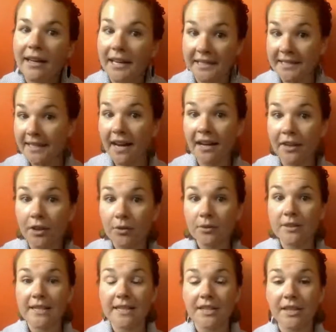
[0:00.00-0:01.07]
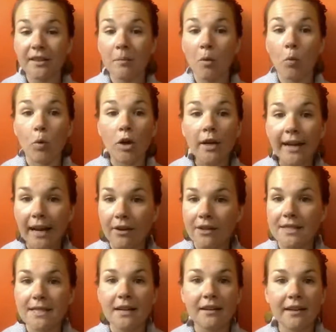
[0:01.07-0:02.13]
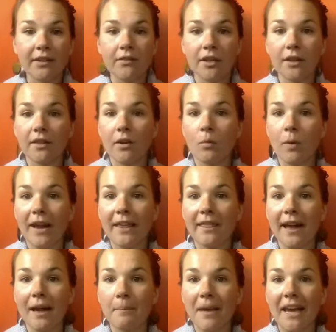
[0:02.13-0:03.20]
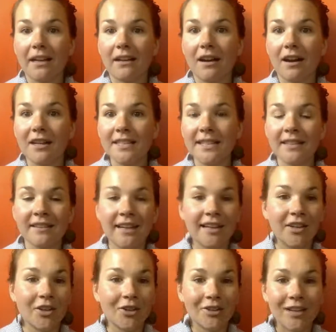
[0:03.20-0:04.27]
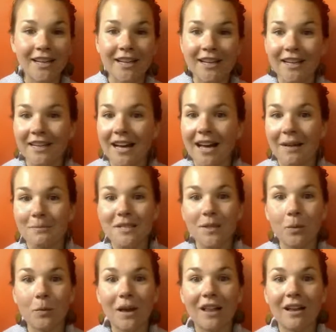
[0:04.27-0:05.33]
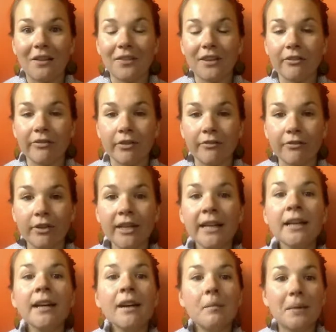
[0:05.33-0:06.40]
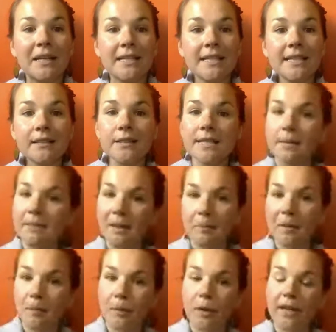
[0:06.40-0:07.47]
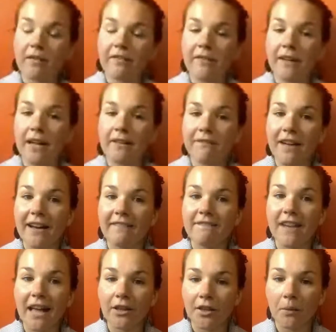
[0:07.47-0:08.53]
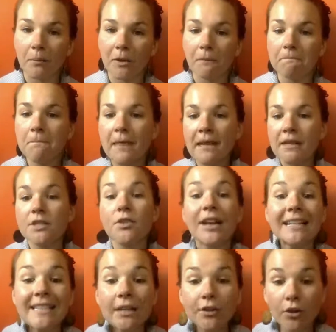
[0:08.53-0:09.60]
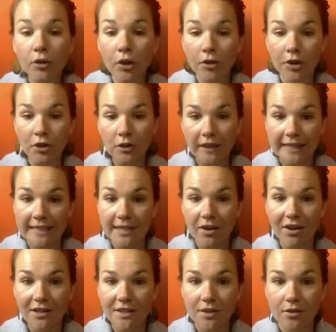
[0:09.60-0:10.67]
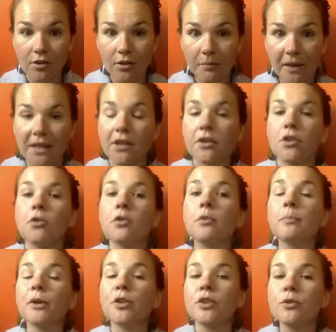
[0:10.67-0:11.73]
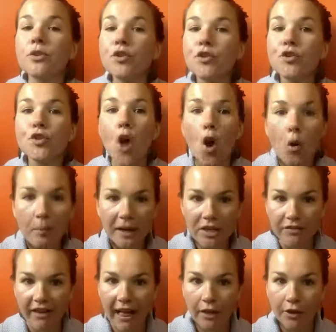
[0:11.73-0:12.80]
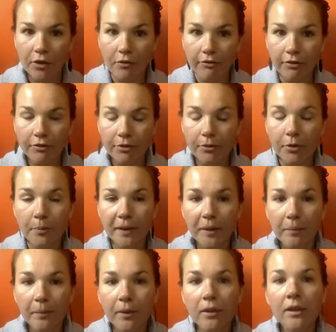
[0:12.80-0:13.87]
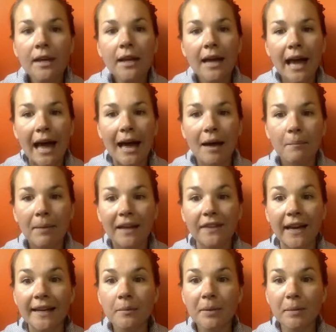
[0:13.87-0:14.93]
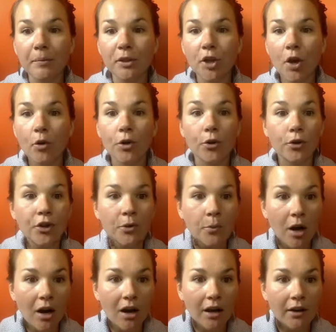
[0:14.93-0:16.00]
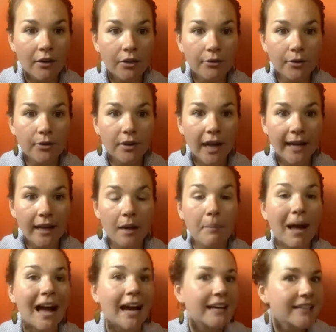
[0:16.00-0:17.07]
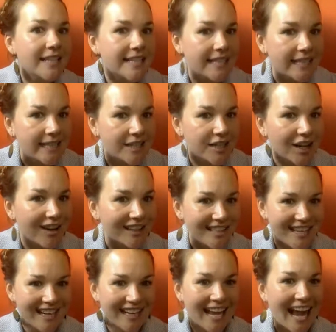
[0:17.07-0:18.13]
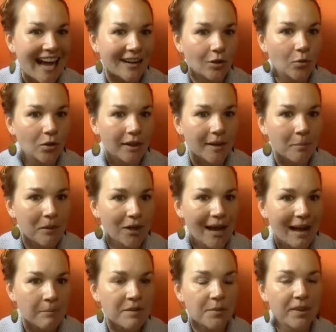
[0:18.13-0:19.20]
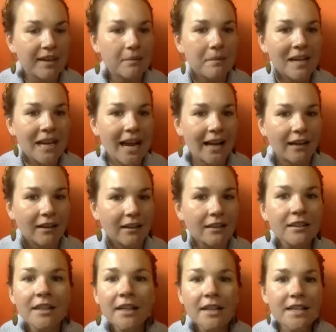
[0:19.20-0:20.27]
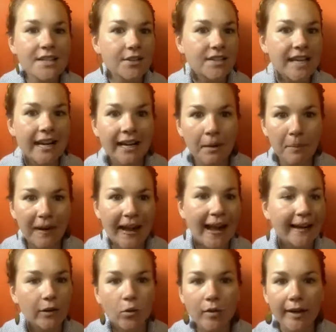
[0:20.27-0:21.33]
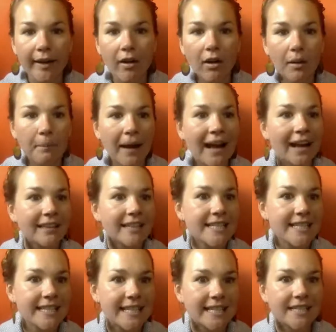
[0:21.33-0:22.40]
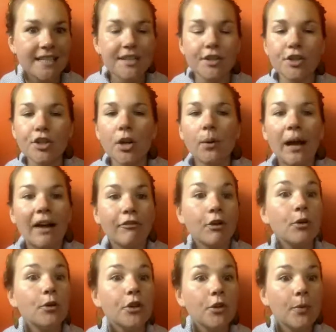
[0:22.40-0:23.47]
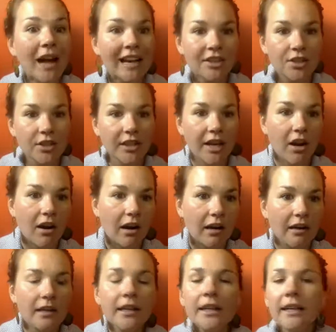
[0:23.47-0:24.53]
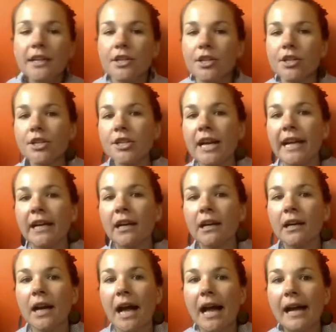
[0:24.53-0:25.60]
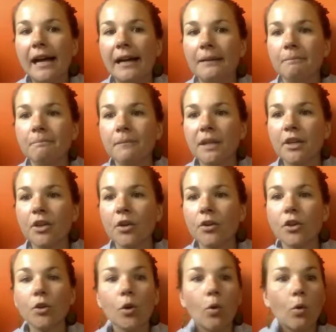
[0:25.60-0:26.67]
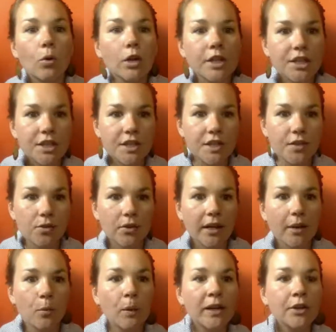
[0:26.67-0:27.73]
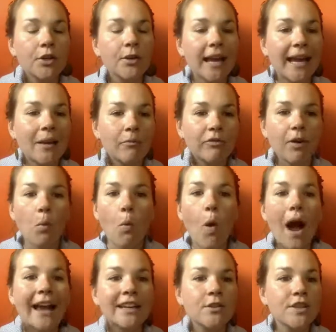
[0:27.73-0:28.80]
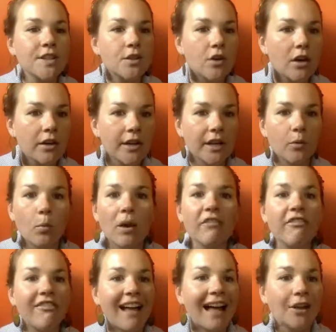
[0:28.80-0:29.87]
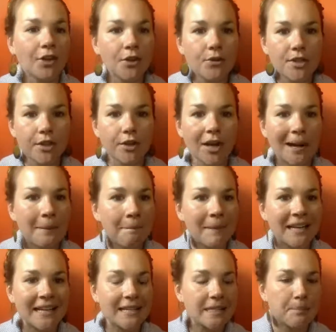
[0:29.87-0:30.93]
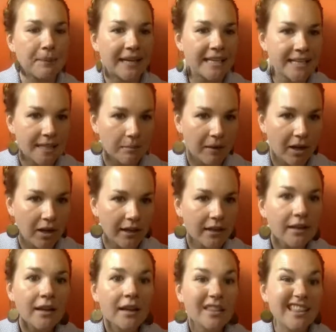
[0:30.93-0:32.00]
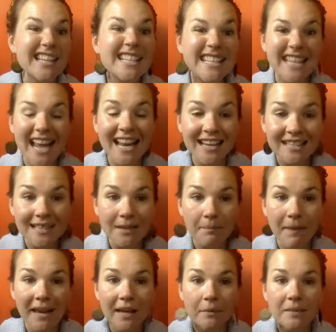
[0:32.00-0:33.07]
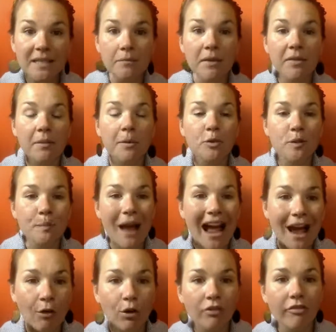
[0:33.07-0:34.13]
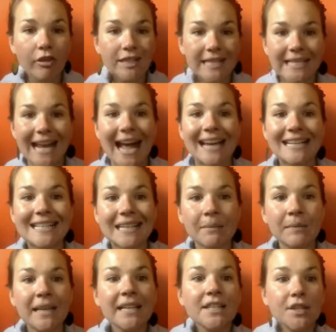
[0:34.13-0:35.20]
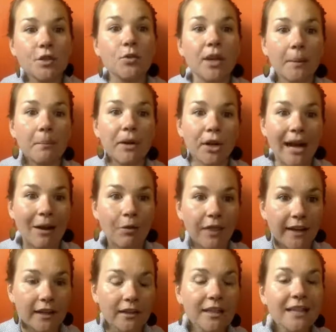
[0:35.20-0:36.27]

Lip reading: It's not you teaching them a workout. It's not giving away that paid content that you're creating so well out there for free, but it's still something people can find valuable. So that's how you grow your list on social media. You produce so much value through people by letting people know who you are through like a behind the scenes content category, perhaps within Meet Edgar. So setting up a category called behind the scenes to show off who you actually are, to share, your origin story, where you came from, why you started, what values your company is based upon. These things make up some of the most powerful status updates you can put out there.